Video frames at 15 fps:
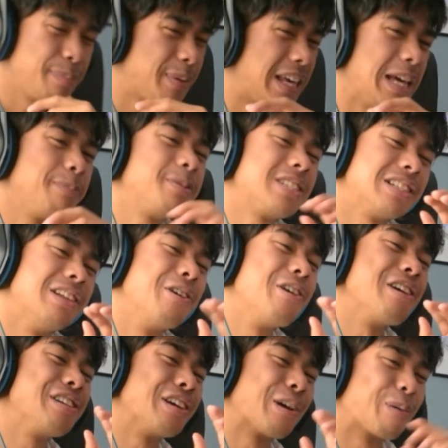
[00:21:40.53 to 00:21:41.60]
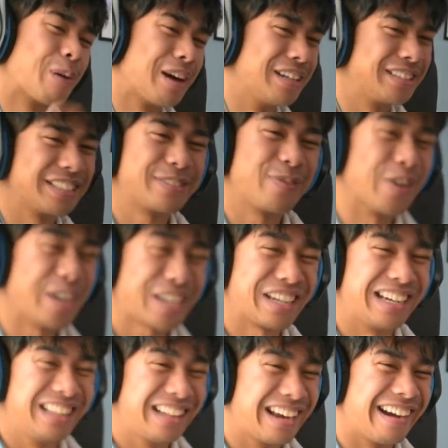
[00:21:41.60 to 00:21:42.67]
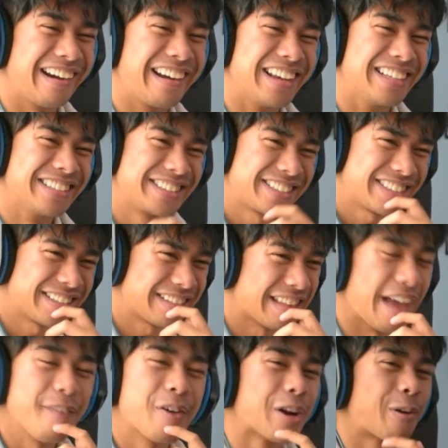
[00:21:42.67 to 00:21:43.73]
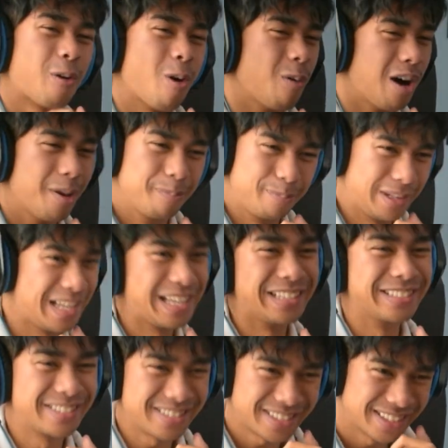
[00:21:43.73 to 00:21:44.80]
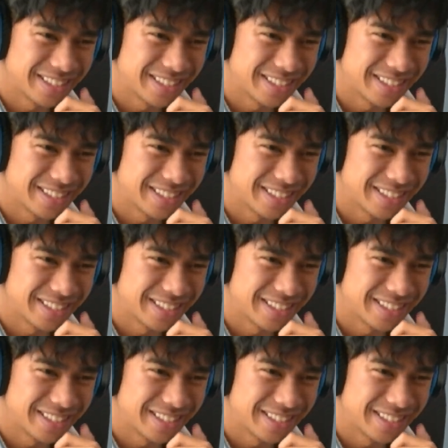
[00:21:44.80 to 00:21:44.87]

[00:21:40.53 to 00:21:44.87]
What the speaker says: Keep slurring your words. It's fucking hilarious. Never grow up, please.